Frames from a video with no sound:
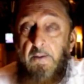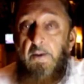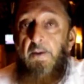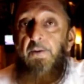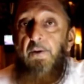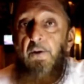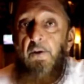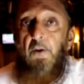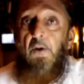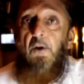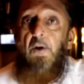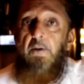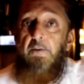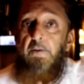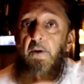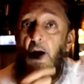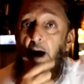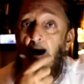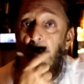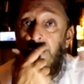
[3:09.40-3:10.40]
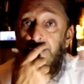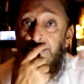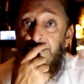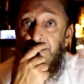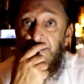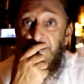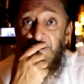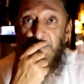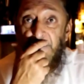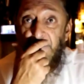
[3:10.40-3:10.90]
that the Lord
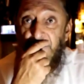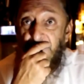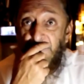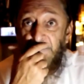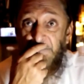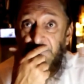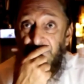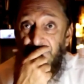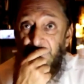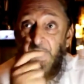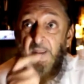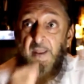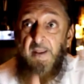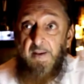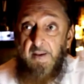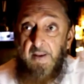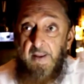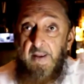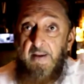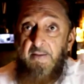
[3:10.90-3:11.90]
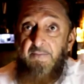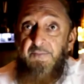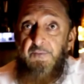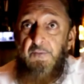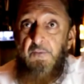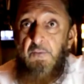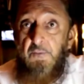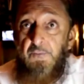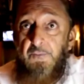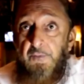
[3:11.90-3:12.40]
God gave
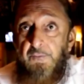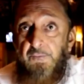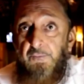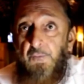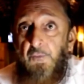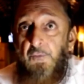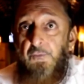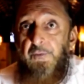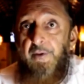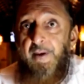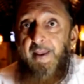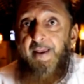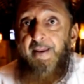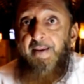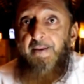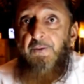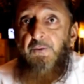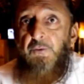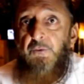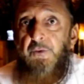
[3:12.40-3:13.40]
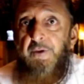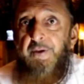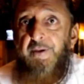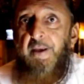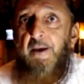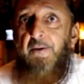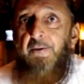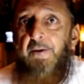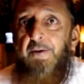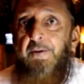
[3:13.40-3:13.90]
you this good land to
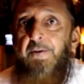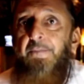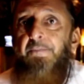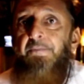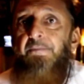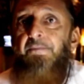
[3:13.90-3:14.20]
inherit.